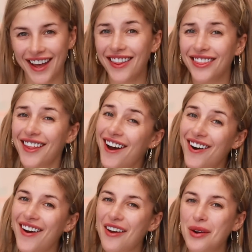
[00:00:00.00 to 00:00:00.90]

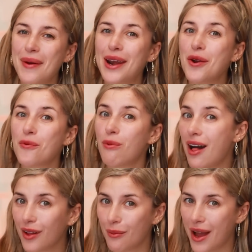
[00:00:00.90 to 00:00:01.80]
Hello everybody,
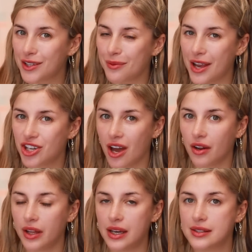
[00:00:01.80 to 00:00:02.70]
welcome back to my
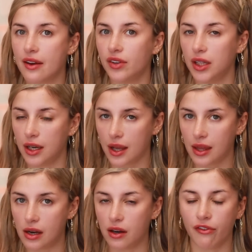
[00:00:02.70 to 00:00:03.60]
channel. It is Evelina
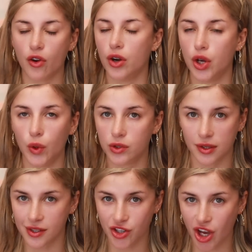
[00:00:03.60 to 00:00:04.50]
here. If you're new
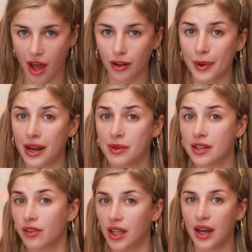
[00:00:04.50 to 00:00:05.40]
to this channel, my name
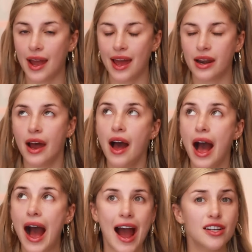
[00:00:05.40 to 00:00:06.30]
is Evelina and
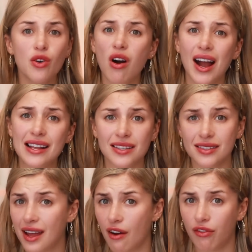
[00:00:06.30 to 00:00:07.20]
I do all kinds of
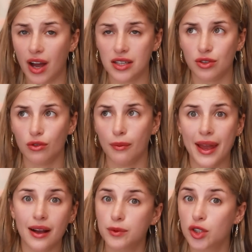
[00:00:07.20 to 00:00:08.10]
stuff. I do
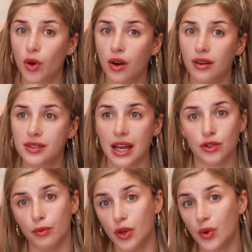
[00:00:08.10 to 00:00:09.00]
makeup tutorials, I
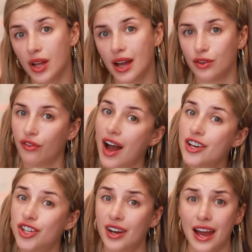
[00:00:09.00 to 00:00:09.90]
do beauty, I do
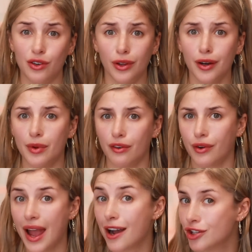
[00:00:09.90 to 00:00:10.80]
fashion, I do a little bit of
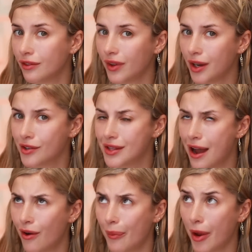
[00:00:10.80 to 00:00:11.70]
reaction videos now